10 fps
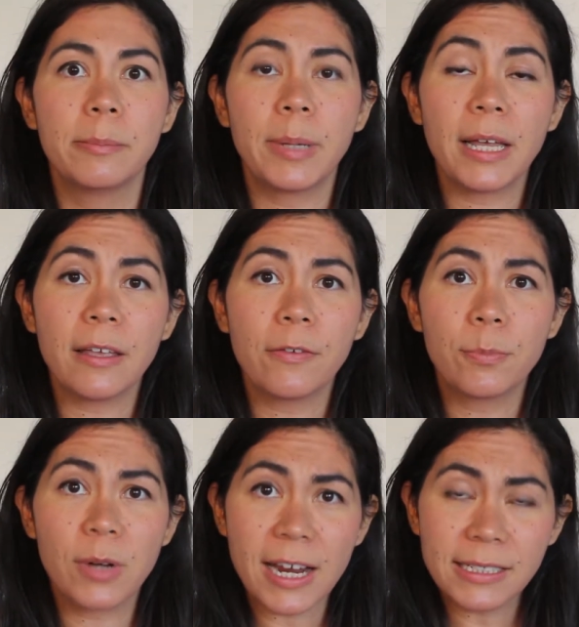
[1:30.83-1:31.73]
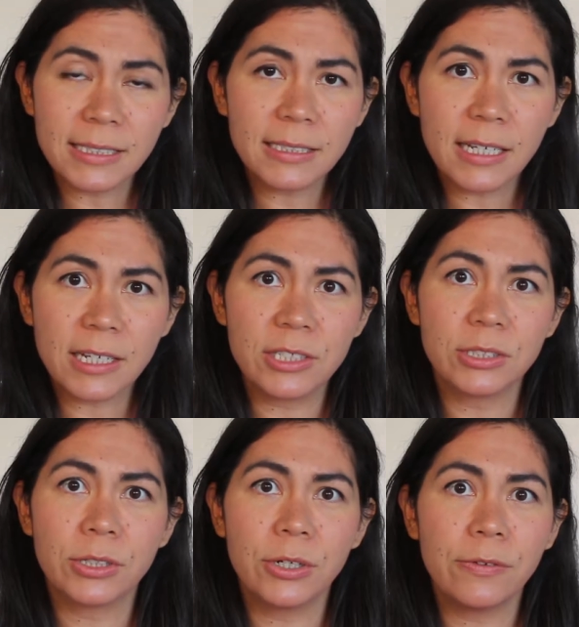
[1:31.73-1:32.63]
But if price is a
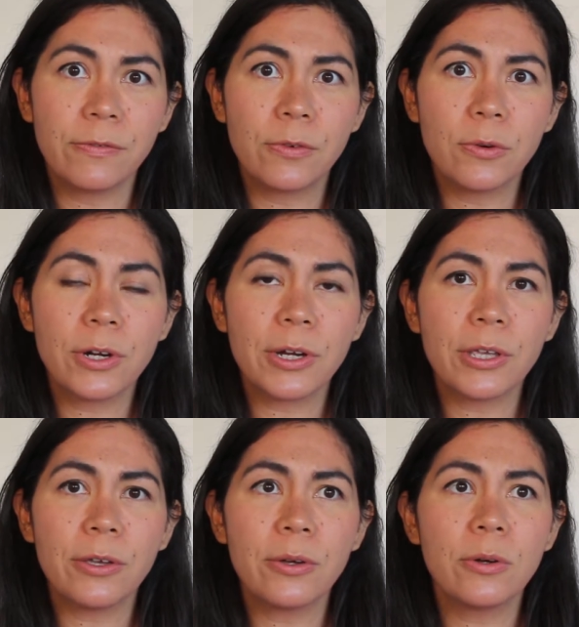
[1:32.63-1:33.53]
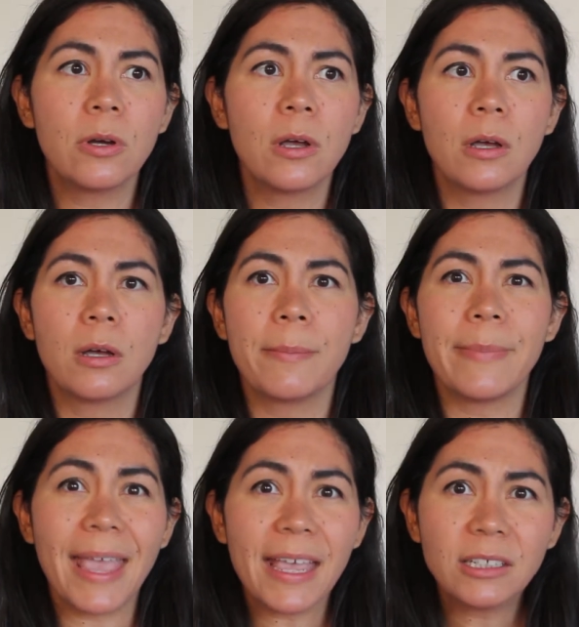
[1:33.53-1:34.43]
concern for you,
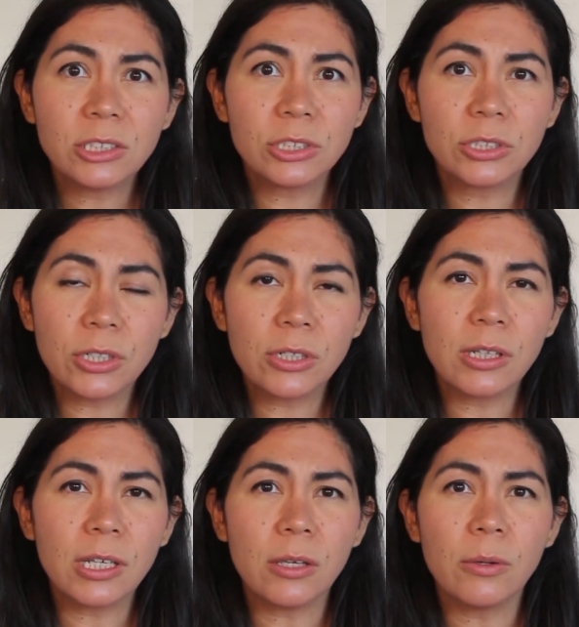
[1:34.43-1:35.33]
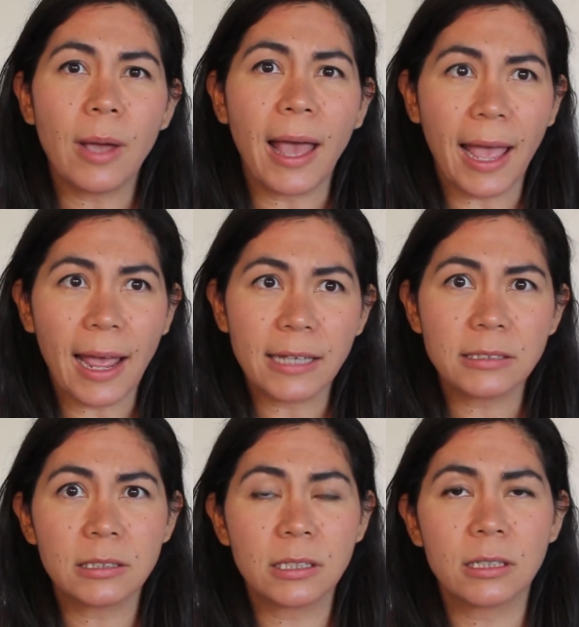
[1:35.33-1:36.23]
make sure that you
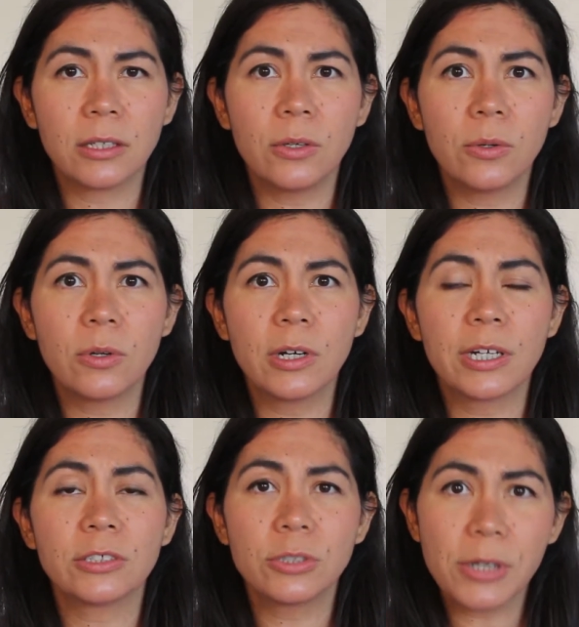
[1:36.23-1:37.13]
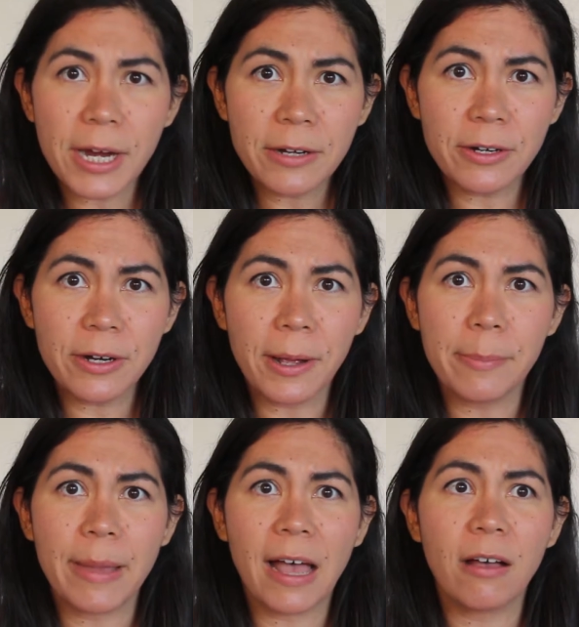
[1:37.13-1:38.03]
ask your trainer
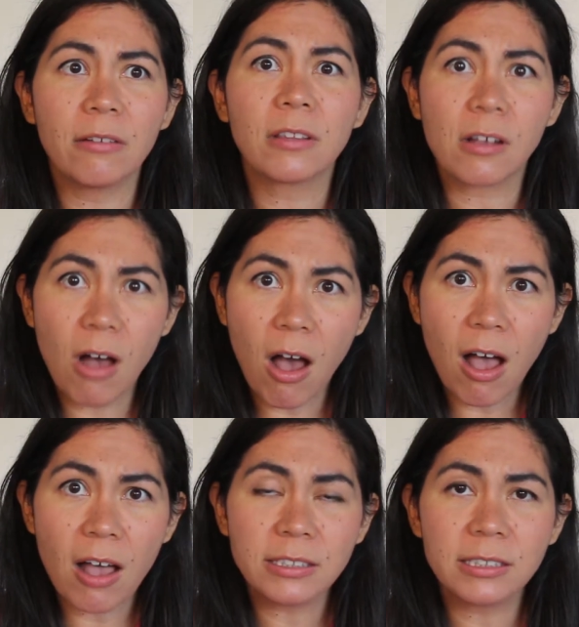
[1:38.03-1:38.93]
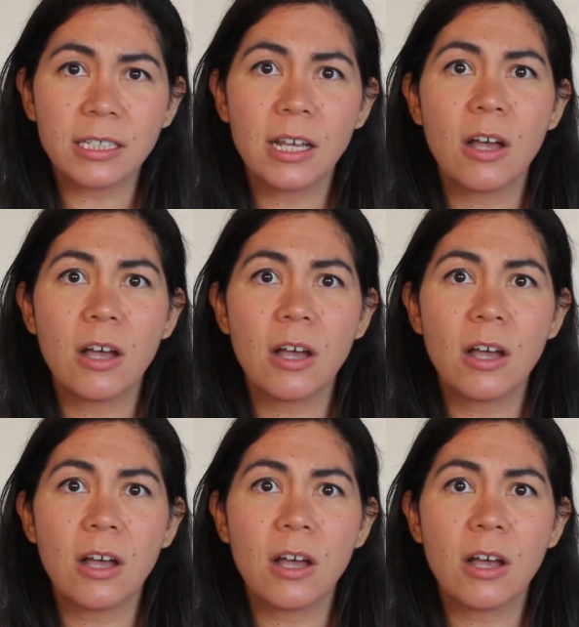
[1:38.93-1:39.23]
about the cost